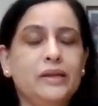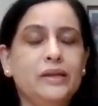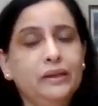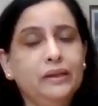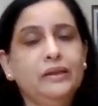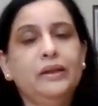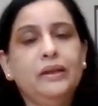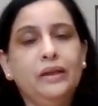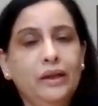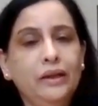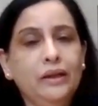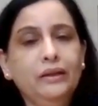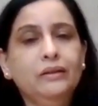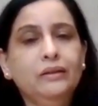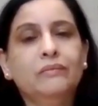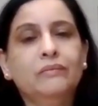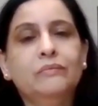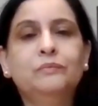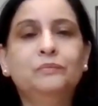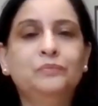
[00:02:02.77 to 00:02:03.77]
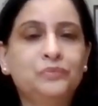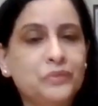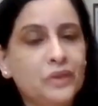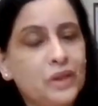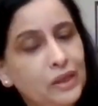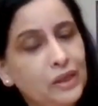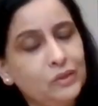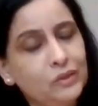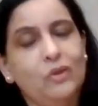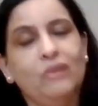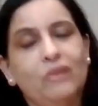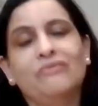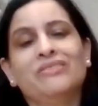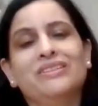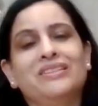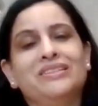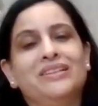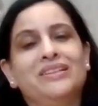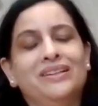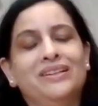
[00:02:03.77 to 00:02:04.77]
side and
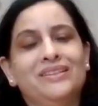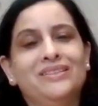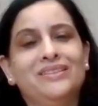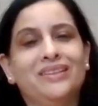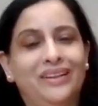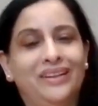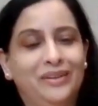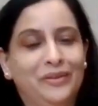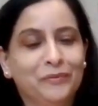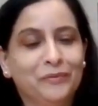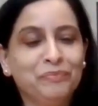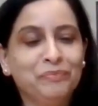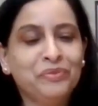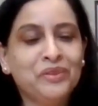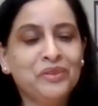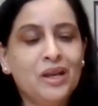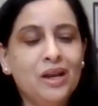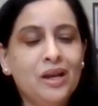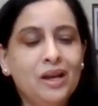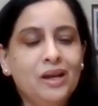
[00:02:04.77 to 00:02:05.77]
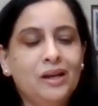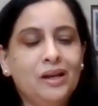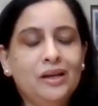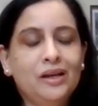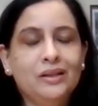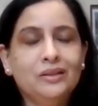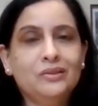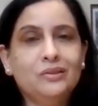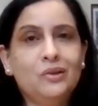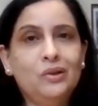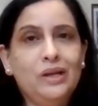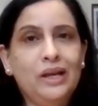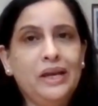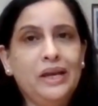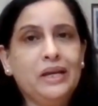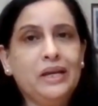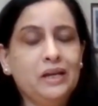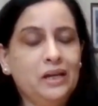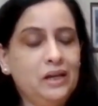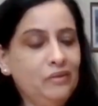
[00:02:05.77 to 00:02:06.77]
inofficial side. So,
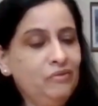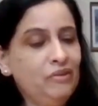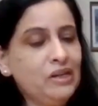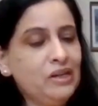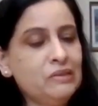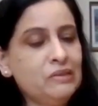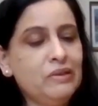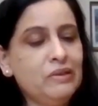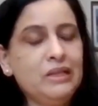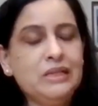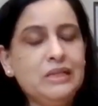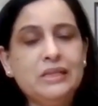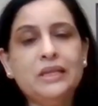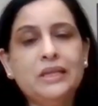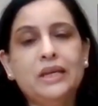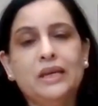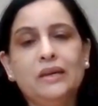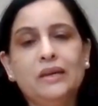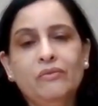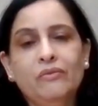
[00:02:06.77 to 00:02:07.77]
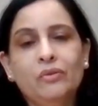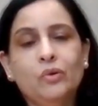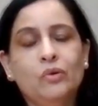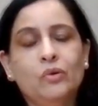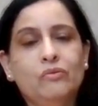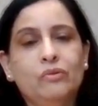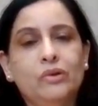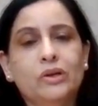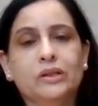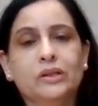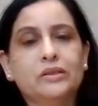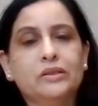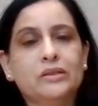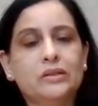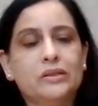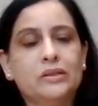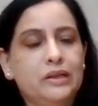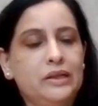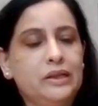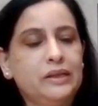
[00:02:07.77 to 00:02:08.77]
first we'll see few words
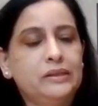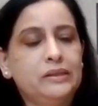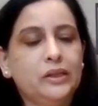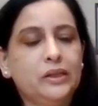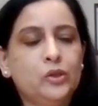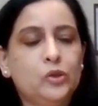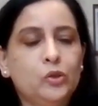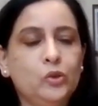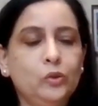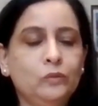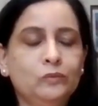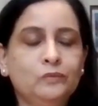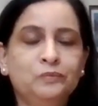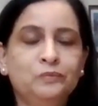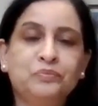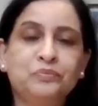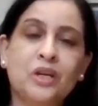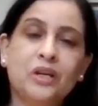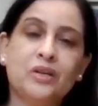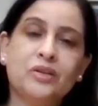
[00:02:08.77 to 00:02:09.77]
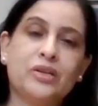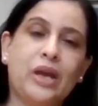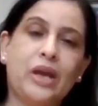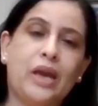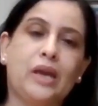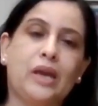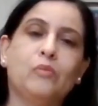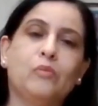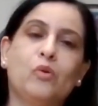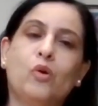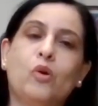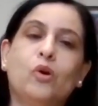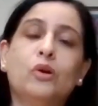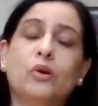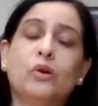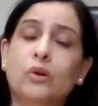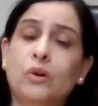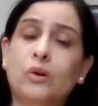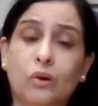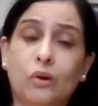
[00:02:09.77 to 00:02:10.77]
related to time
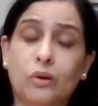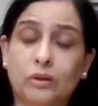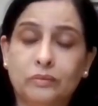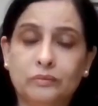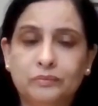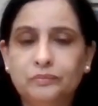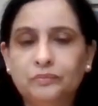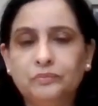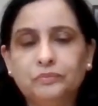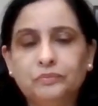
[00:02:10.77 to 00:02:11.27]
or clock,